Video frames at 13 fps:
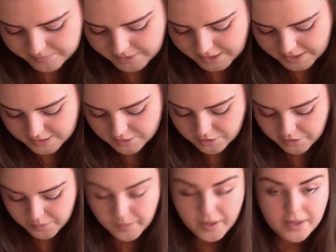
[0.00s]
That's
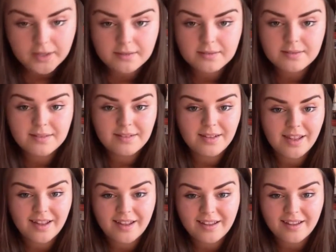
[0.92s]
another one
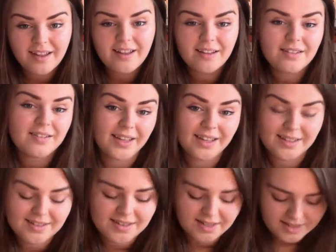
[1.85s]
that
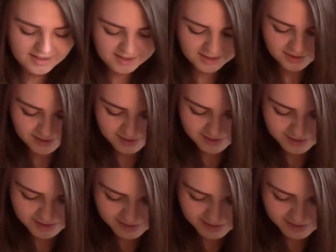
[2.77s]
links to the other